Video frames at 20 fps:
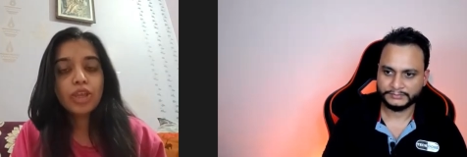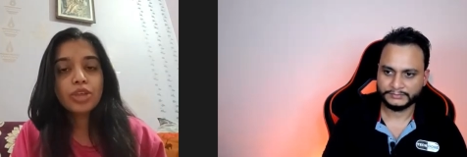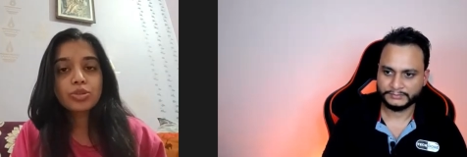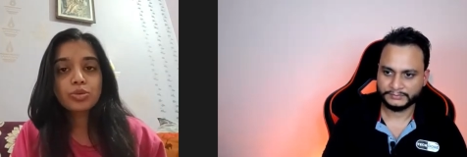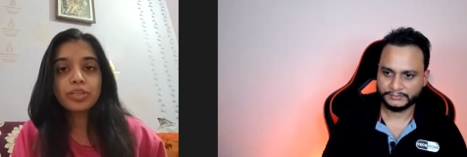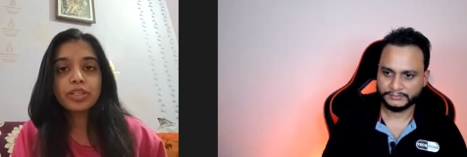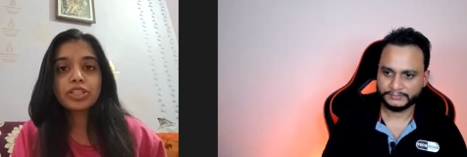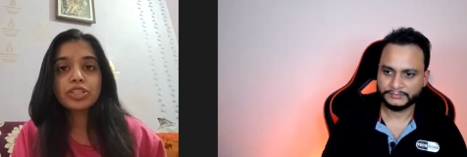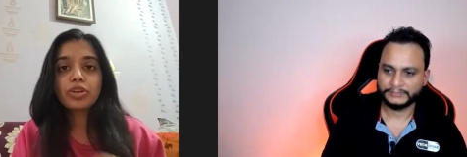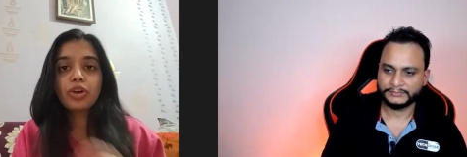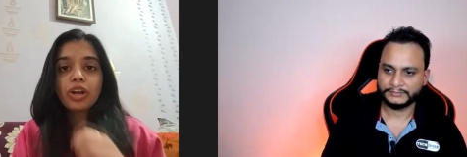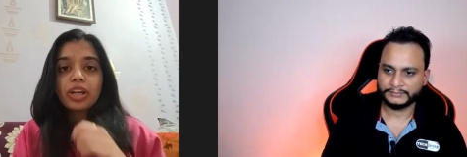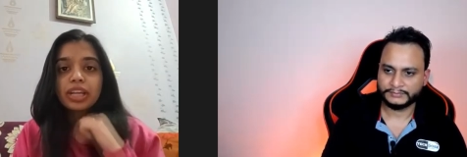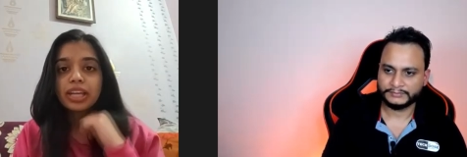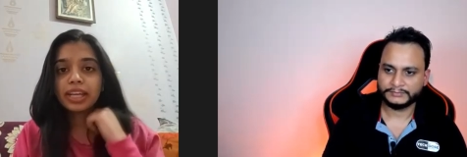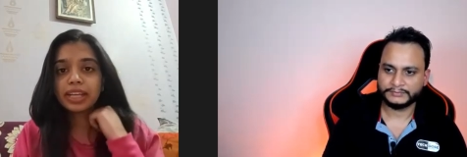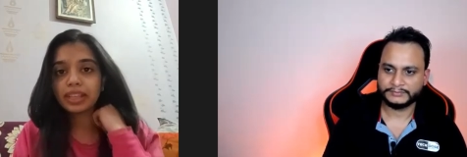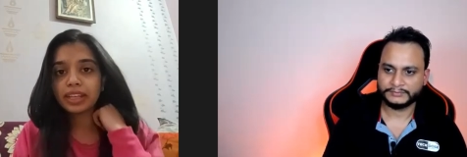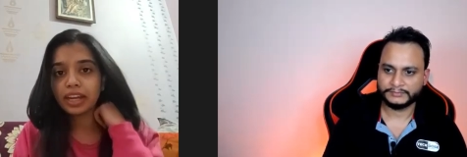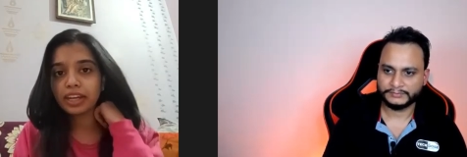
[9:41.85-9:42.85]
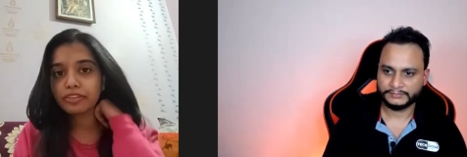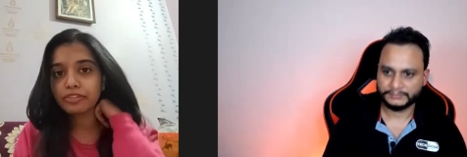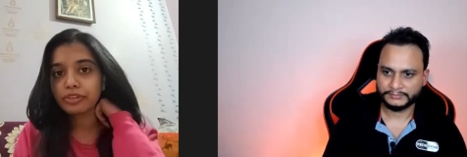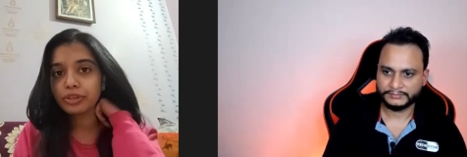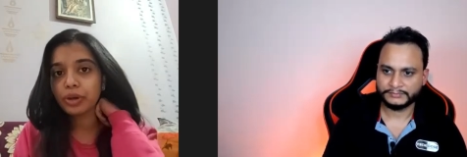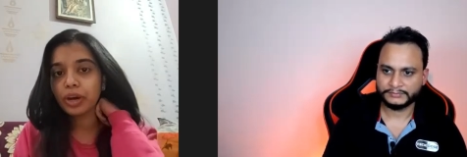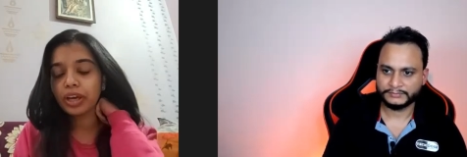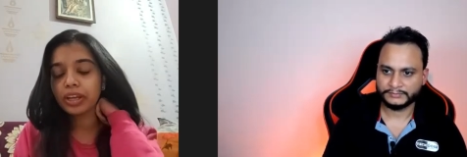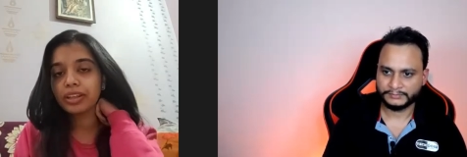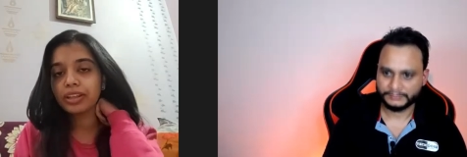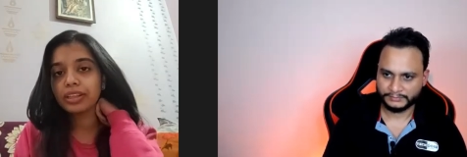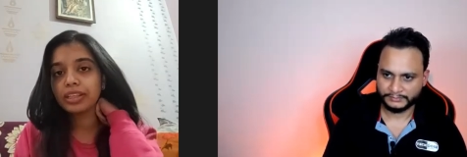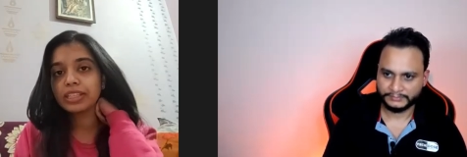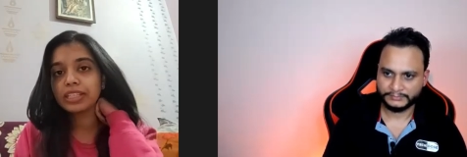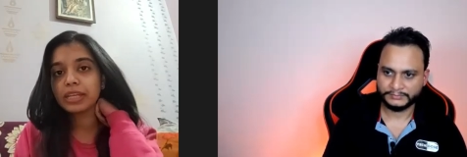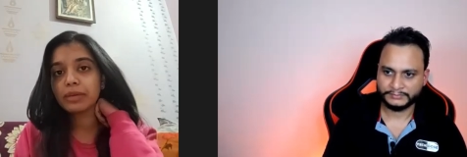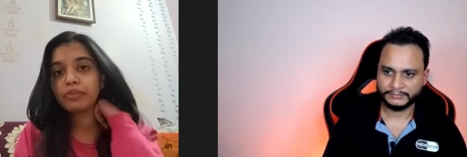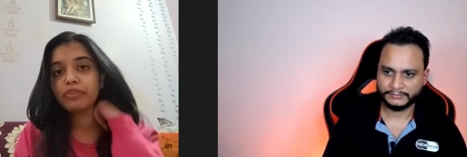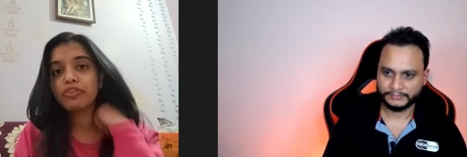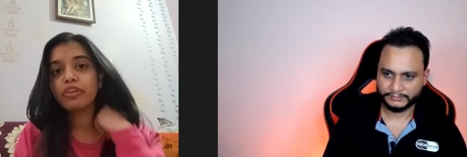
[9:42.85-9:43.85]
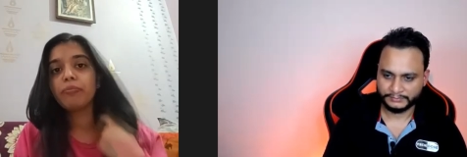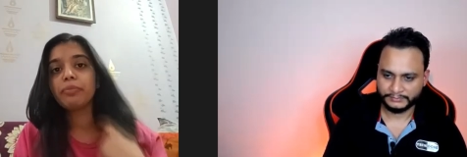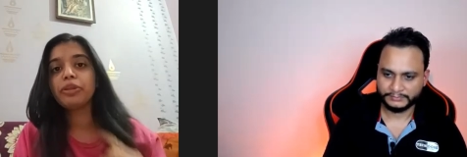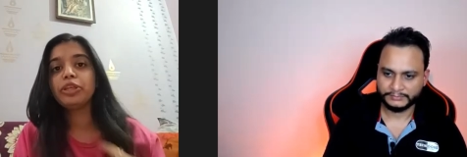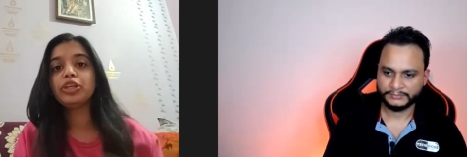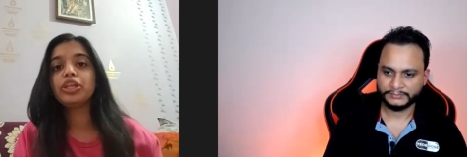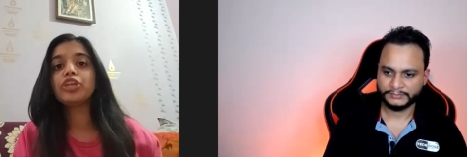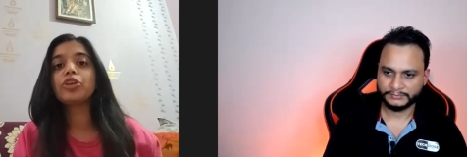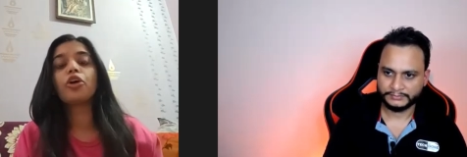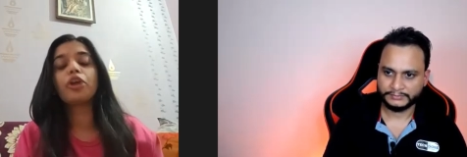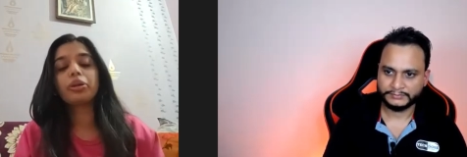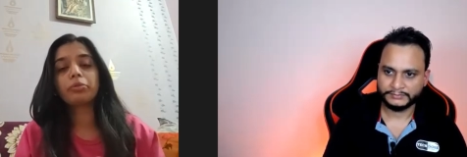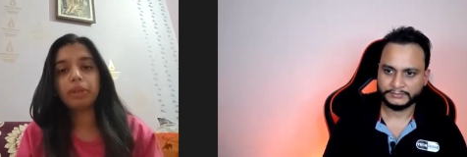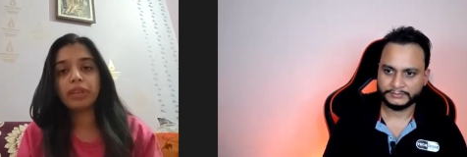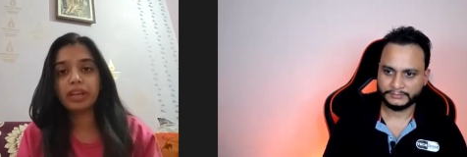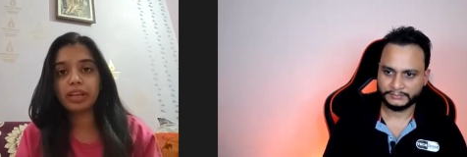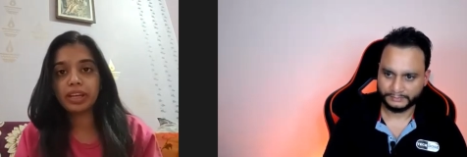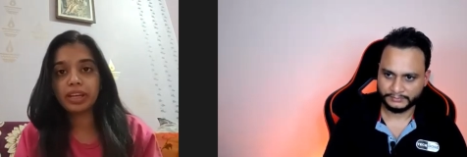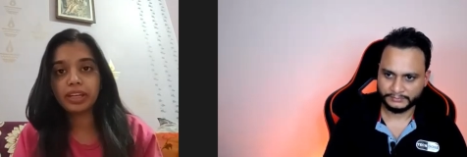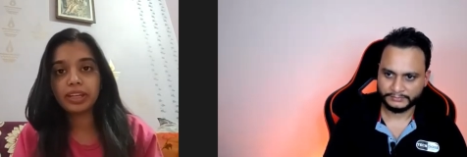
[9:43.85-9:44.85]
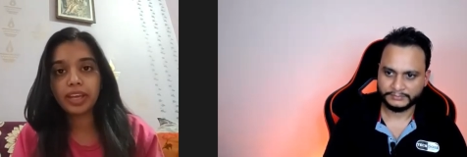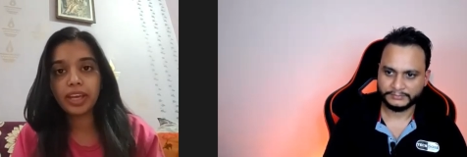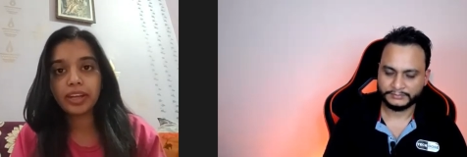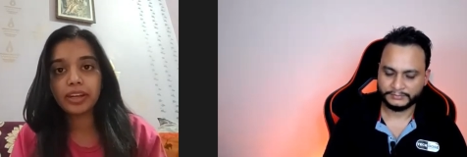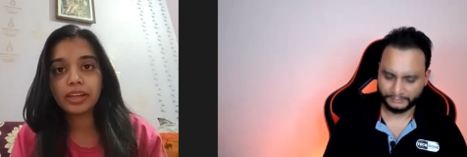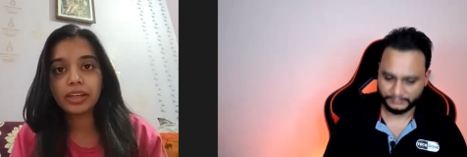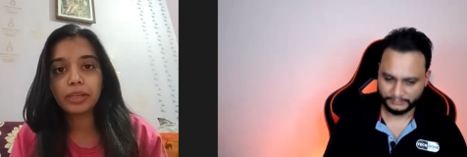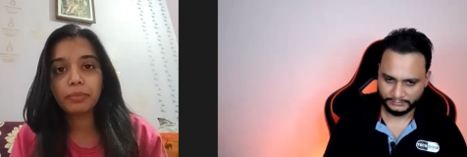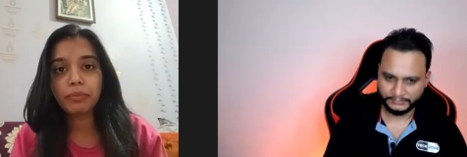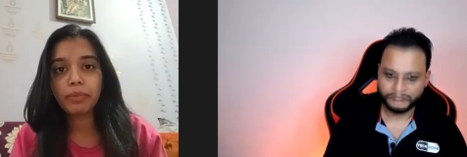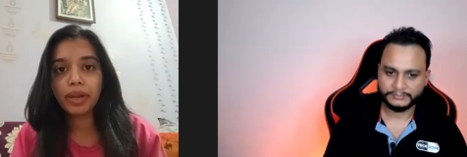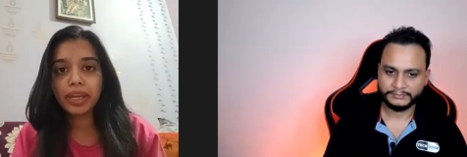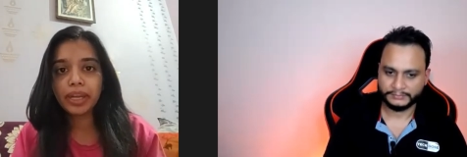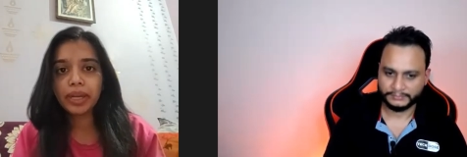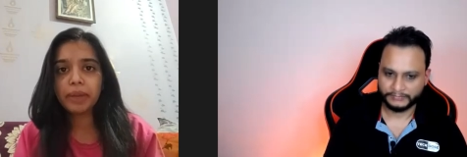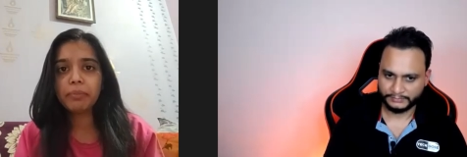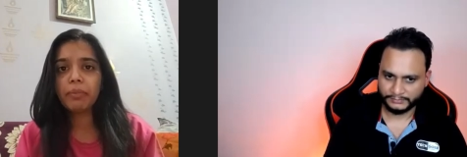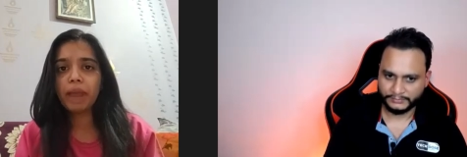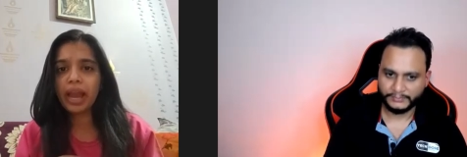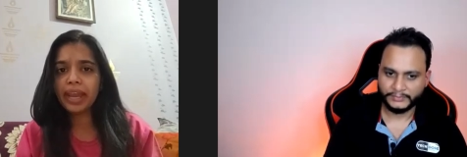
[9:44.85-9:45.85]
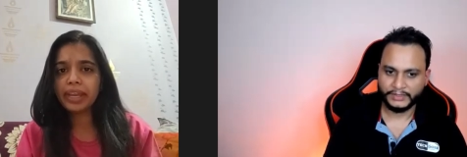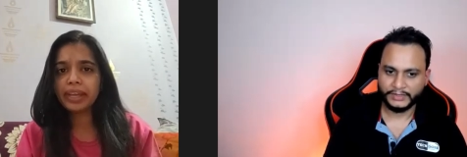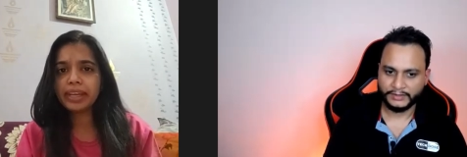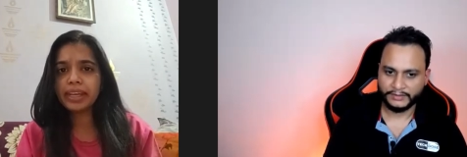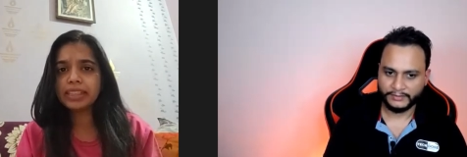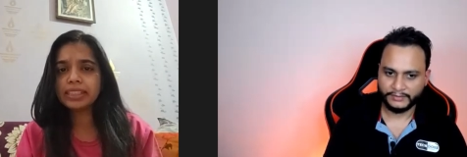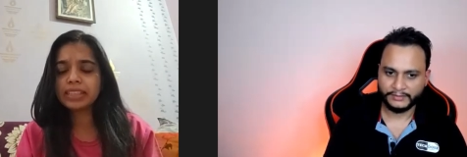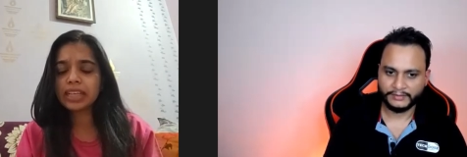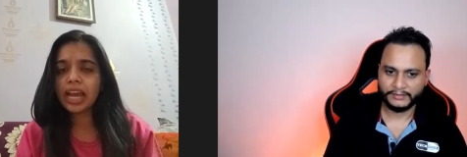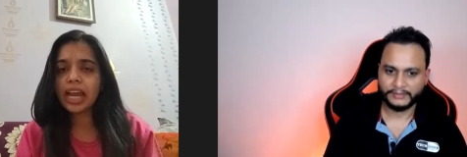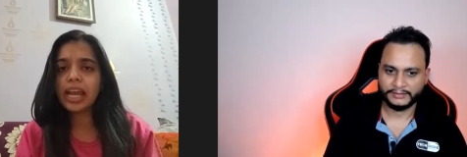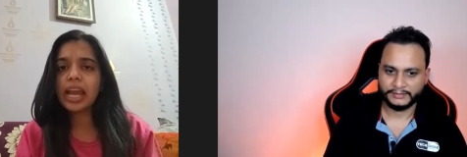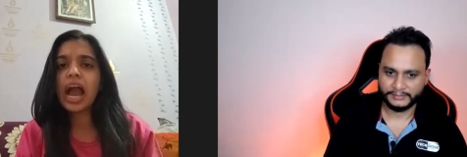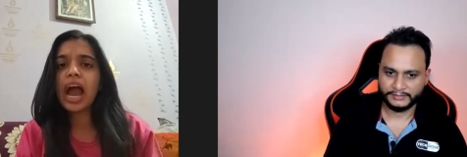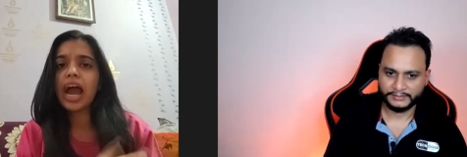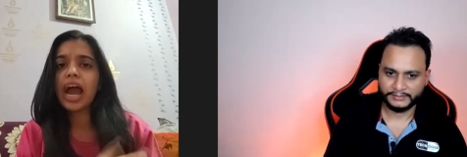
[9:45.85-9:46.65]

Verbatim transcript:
Speaker 1: So it's not like that if you are in this type of company, you cannot make it directly. But in my case, I